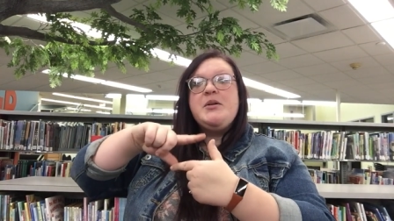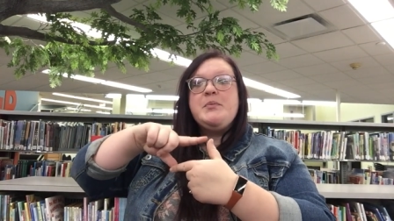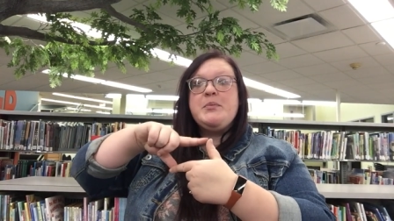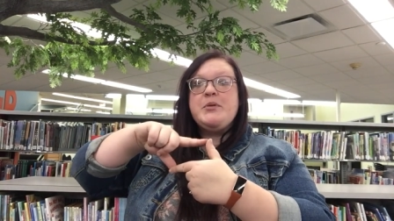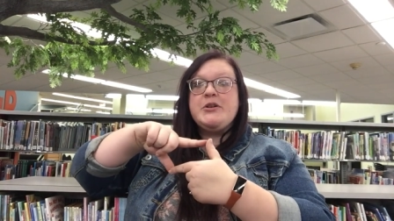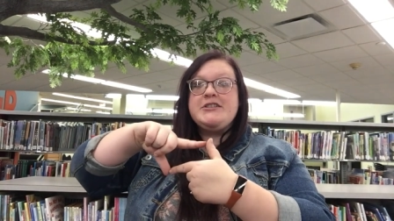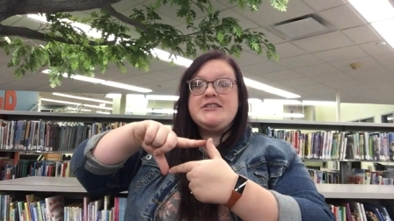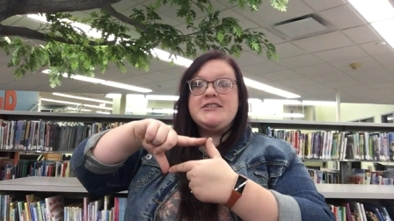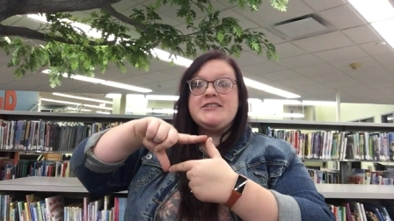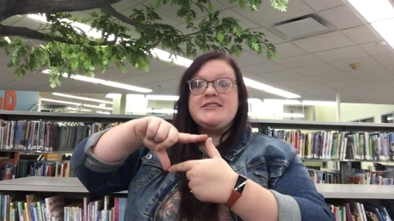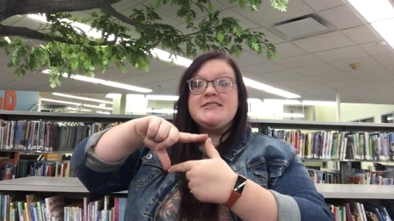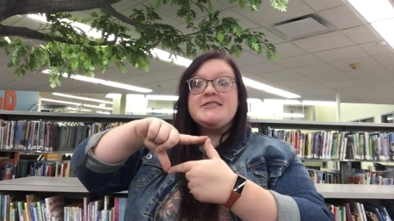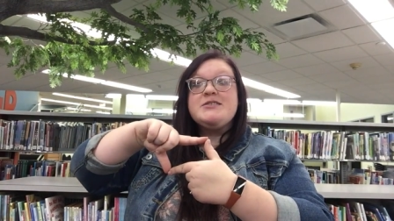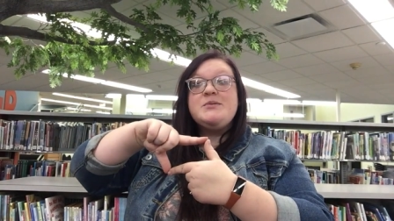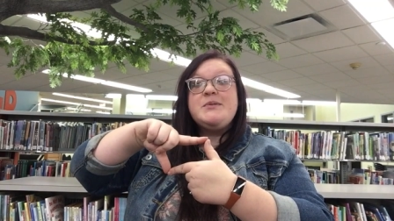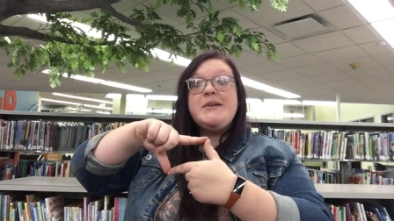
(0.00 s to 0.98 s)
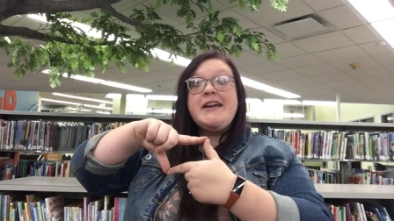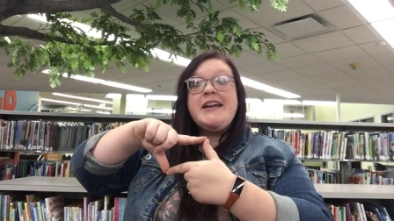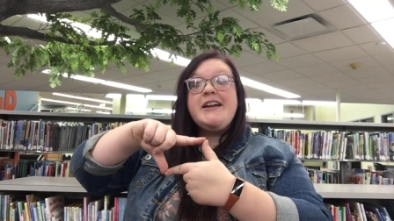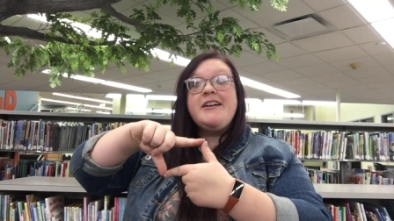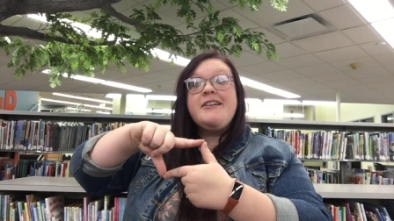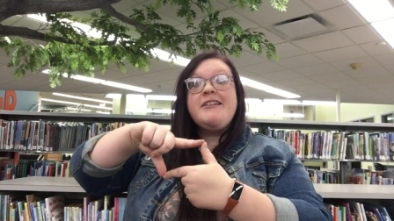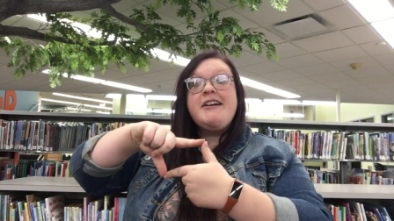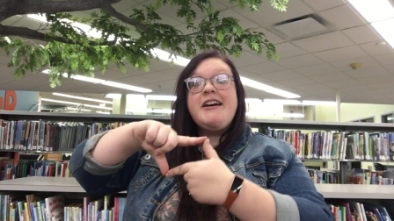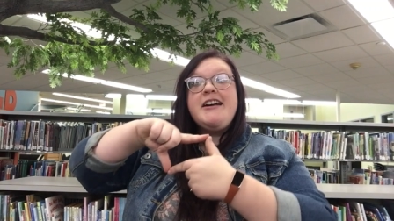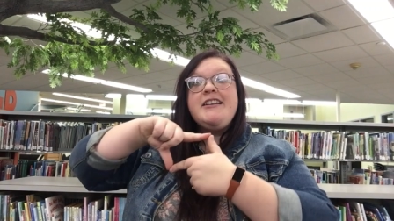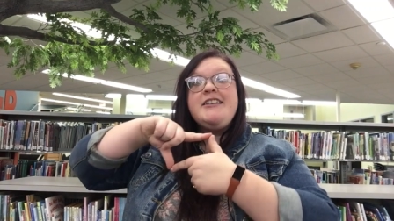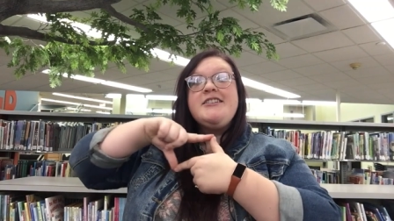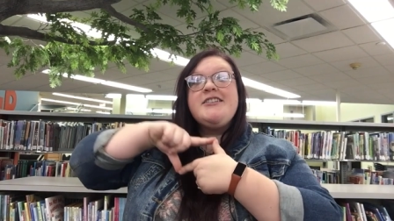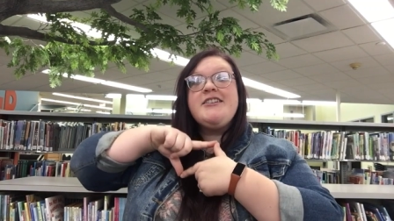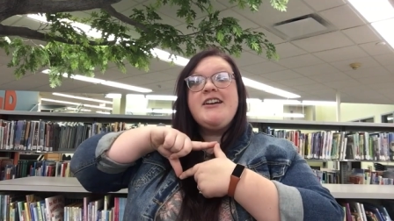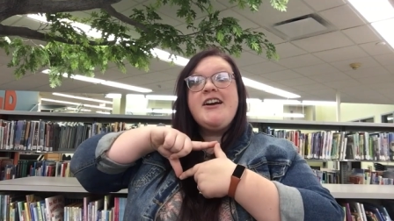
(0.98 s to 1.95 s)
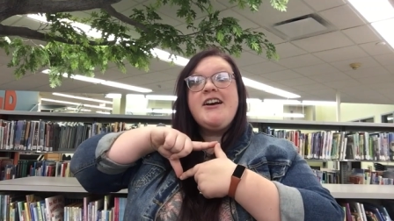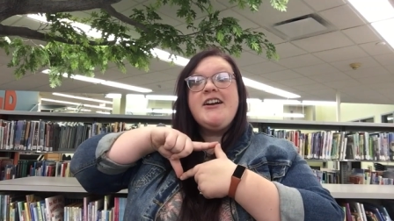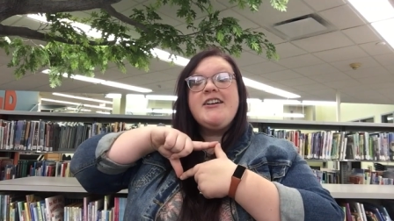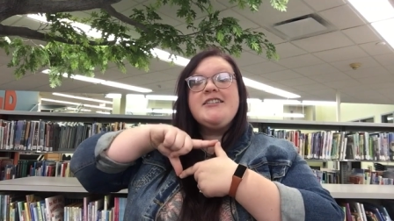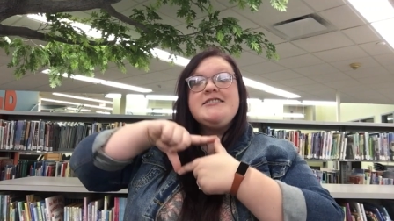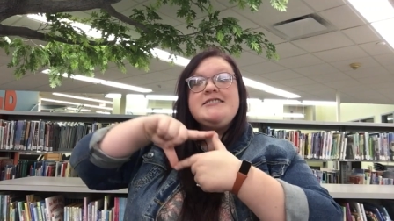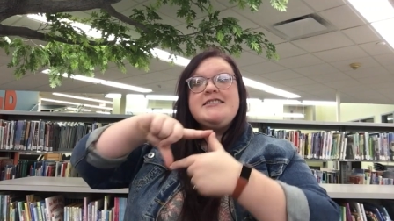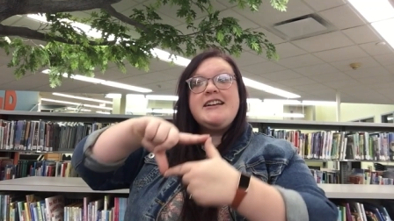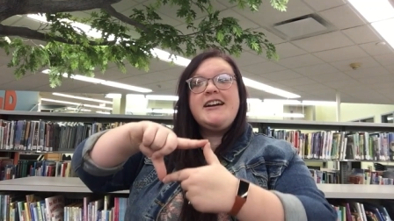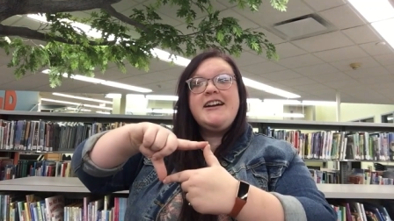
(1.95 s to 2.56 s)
Put your square on your heart,